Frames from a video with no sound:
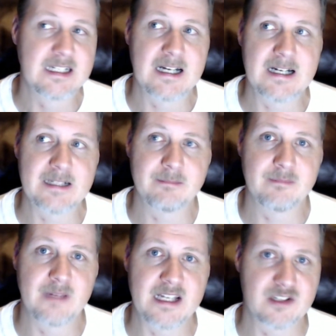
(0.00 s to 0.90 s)
And
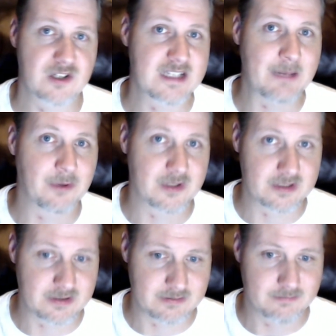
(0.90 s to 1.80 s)
it's just able
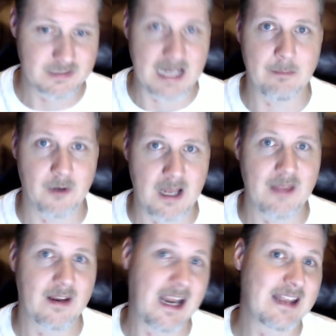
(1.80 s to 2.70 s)
to kind of put out
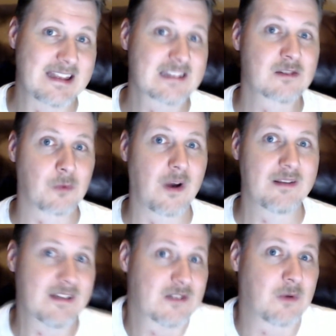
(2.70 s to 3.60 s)
there, hey, this is what
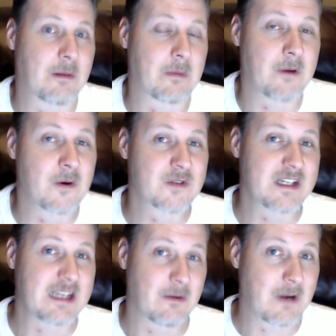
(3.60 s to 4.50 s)
I'm
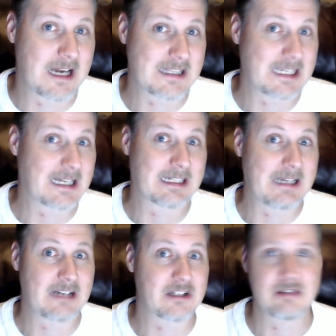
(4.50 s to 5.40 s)
proposing and why I think I can
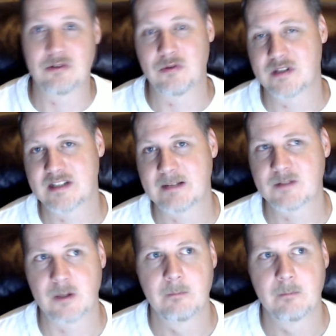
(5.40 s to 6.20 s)
actually do this thing. So